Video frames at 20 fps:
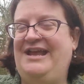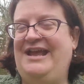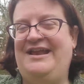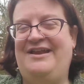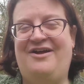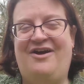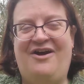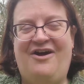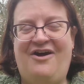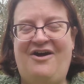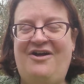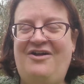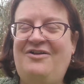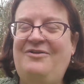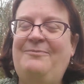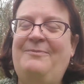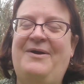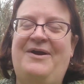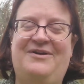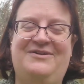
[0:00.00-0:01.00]
and
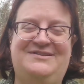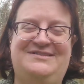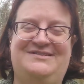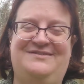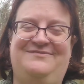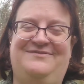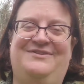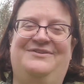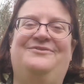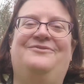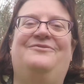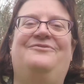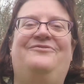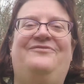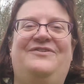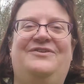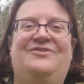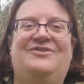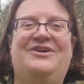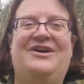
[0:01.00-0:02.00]
all parts of you
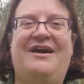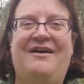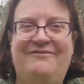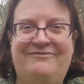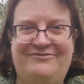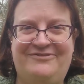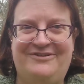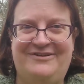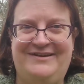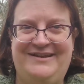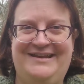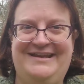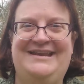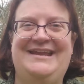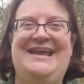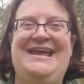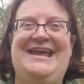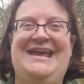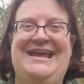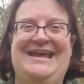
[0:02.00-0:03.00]
feel comforted
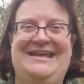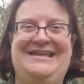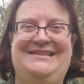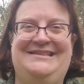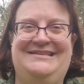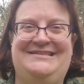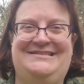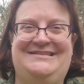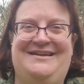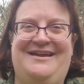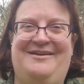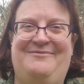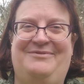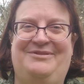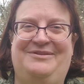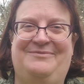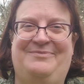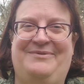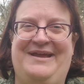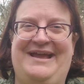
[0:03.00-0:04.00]
in this time on
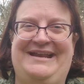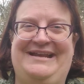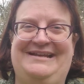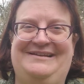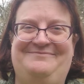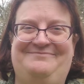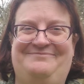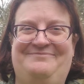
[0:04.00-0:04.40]
the planet.